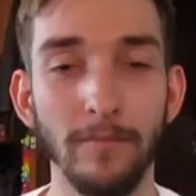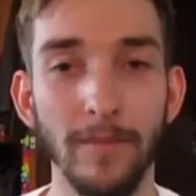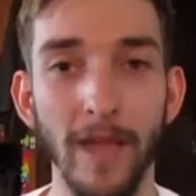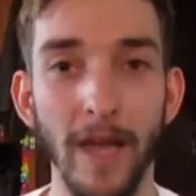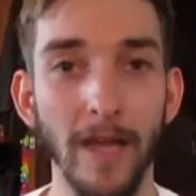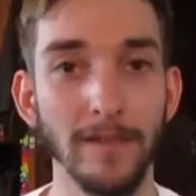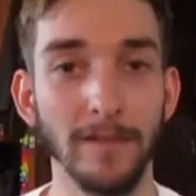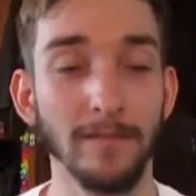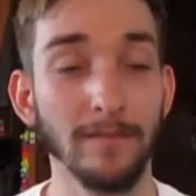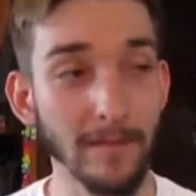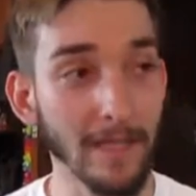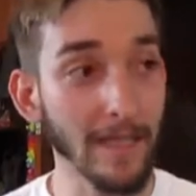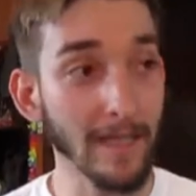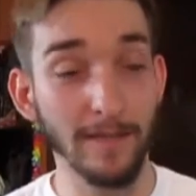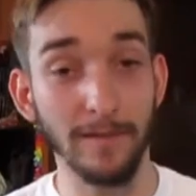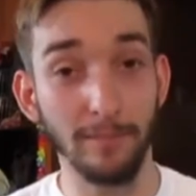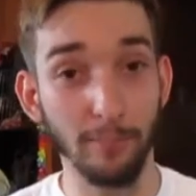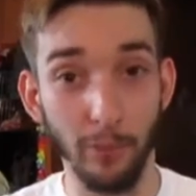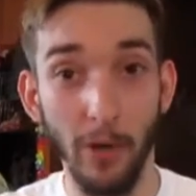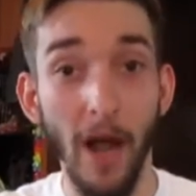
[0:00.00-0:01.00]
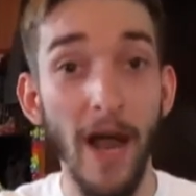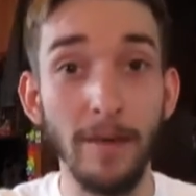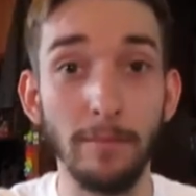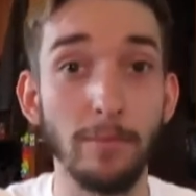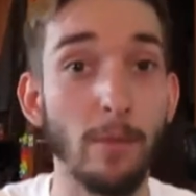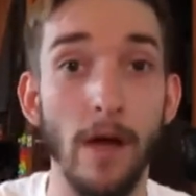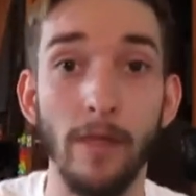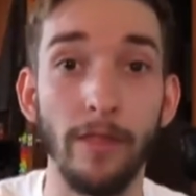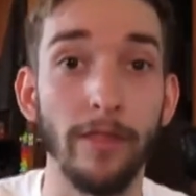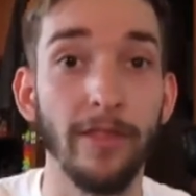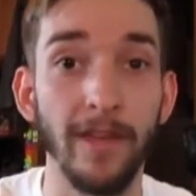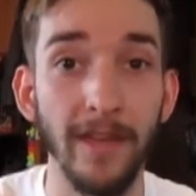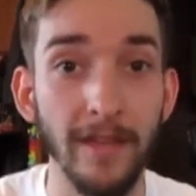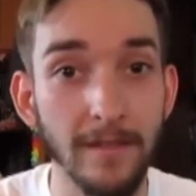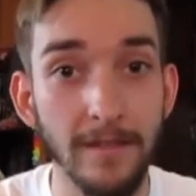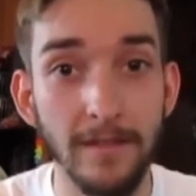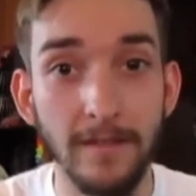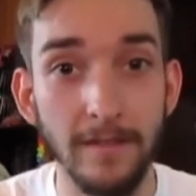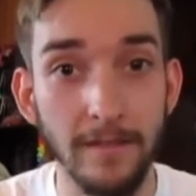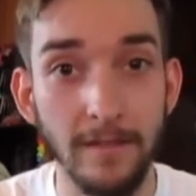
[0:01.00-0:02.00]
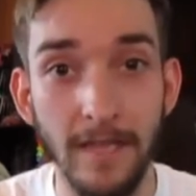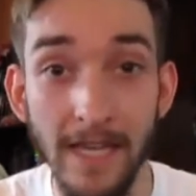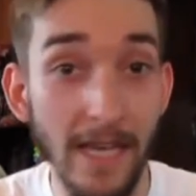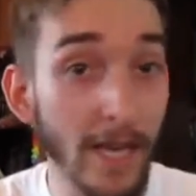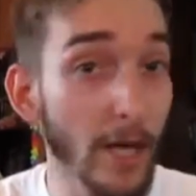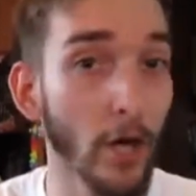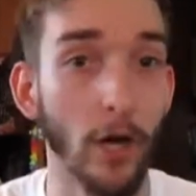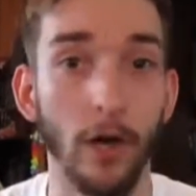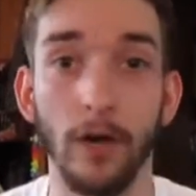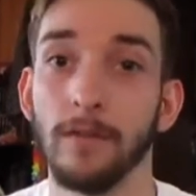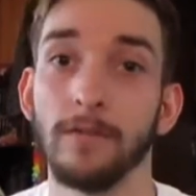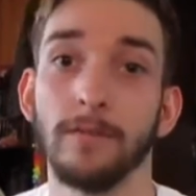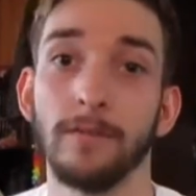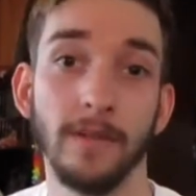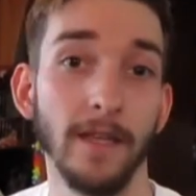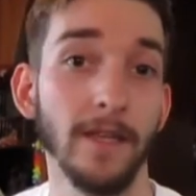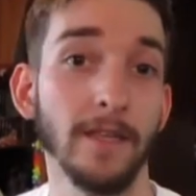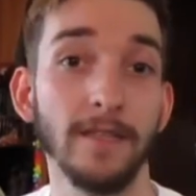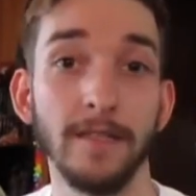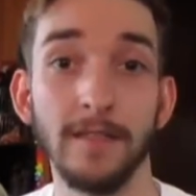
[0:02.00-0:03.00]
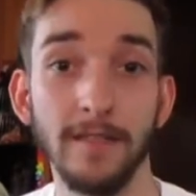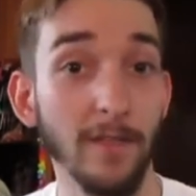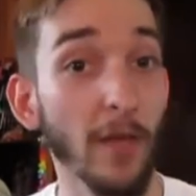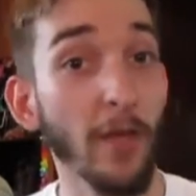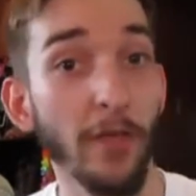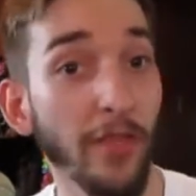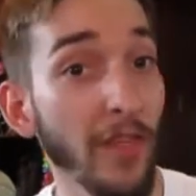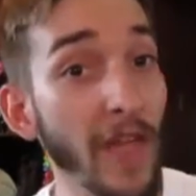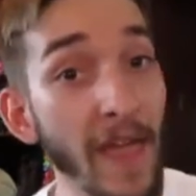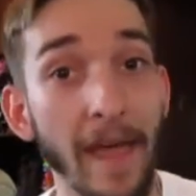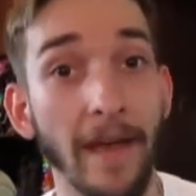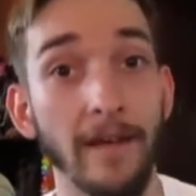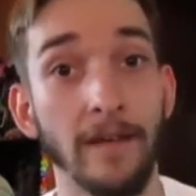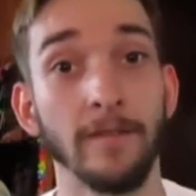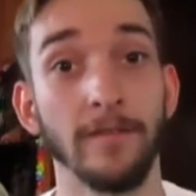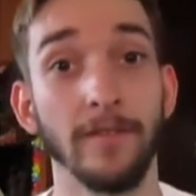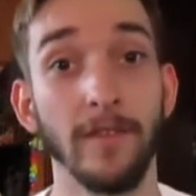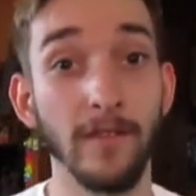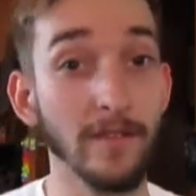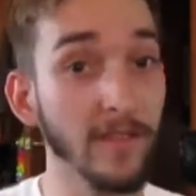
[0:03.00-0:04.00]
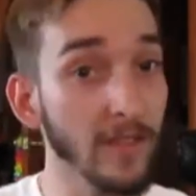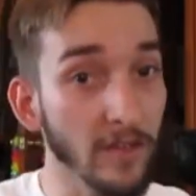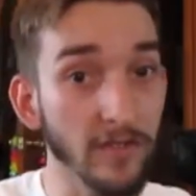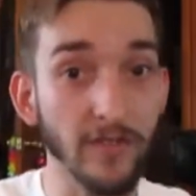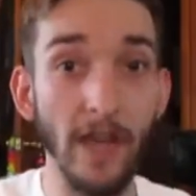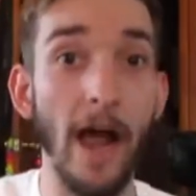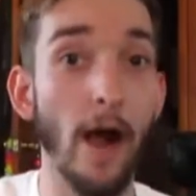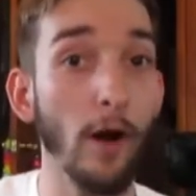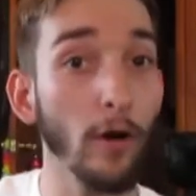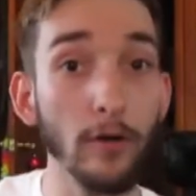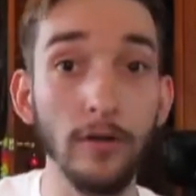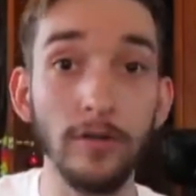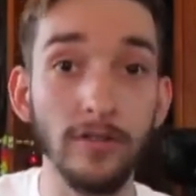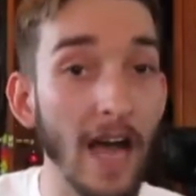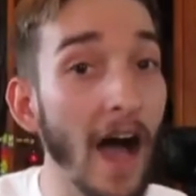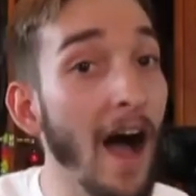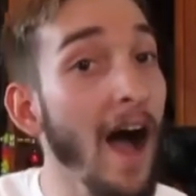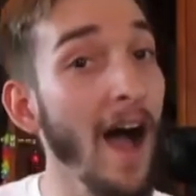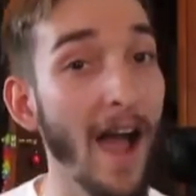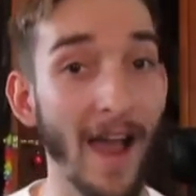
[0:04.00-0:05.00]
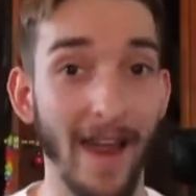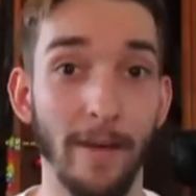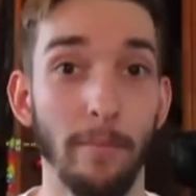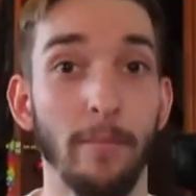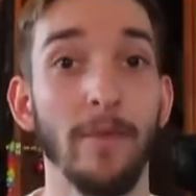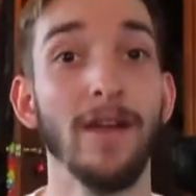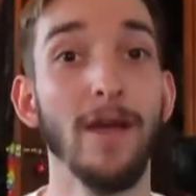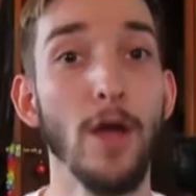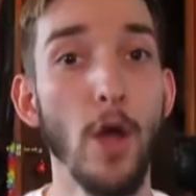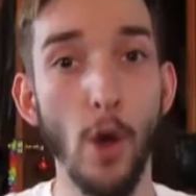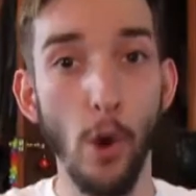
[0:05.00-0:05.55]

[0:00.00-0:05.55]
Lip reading: It's Pride Month. It's here. This is the thing. This is our time.